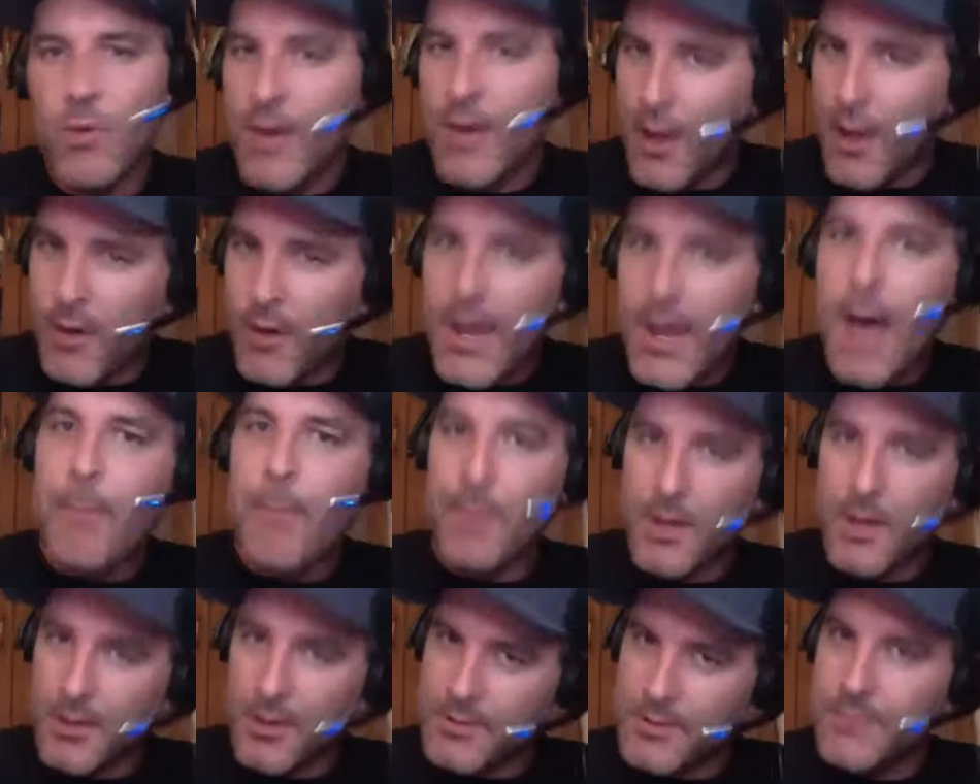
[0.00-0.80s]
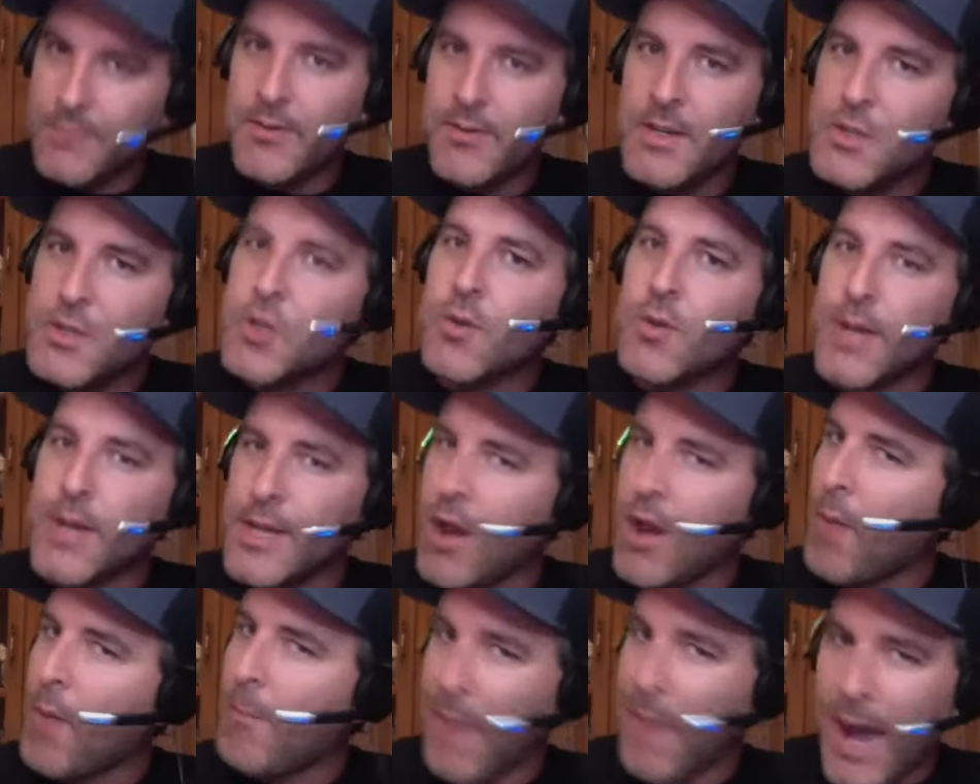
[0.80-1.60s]
they were held out because of
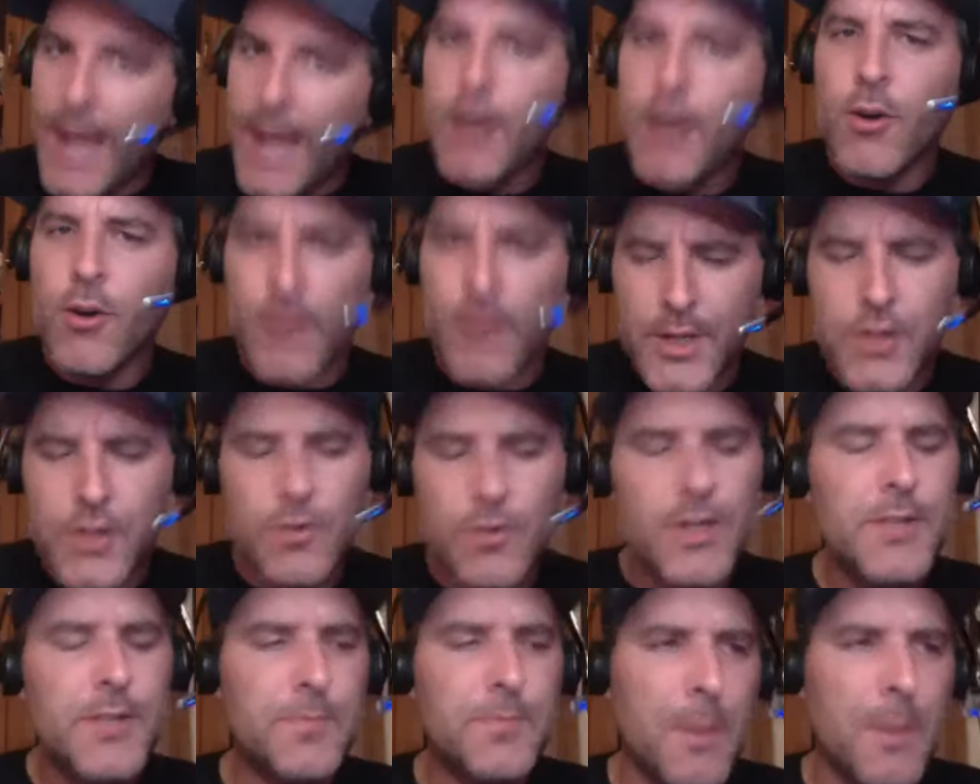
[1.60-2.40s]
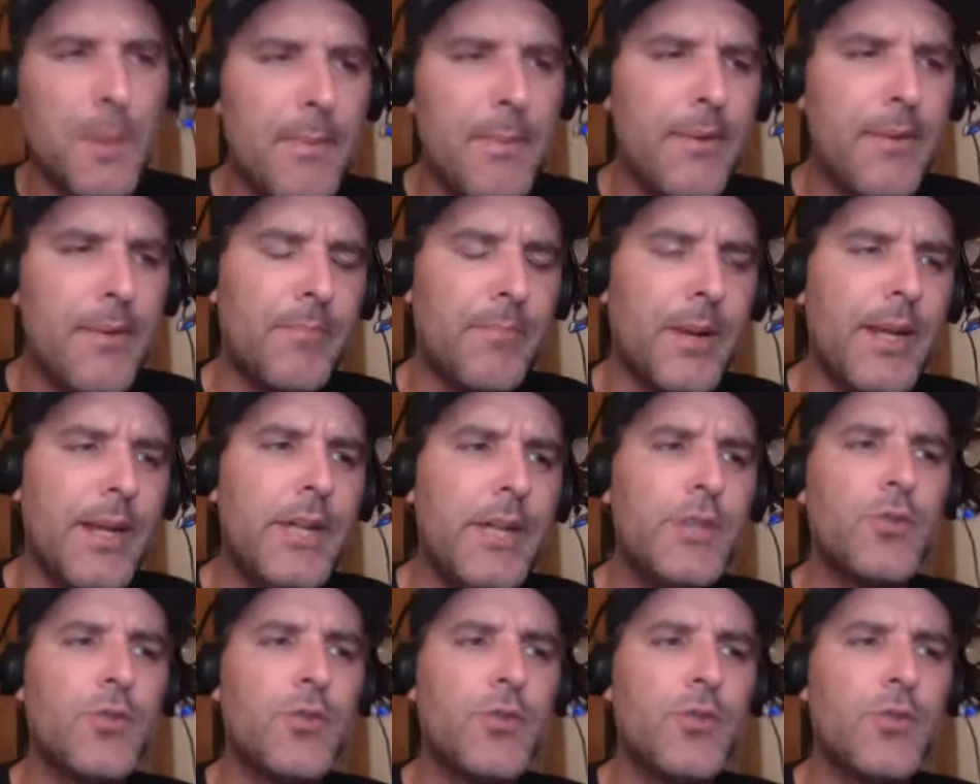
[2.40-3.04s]
injury. You know, minor injuries, but but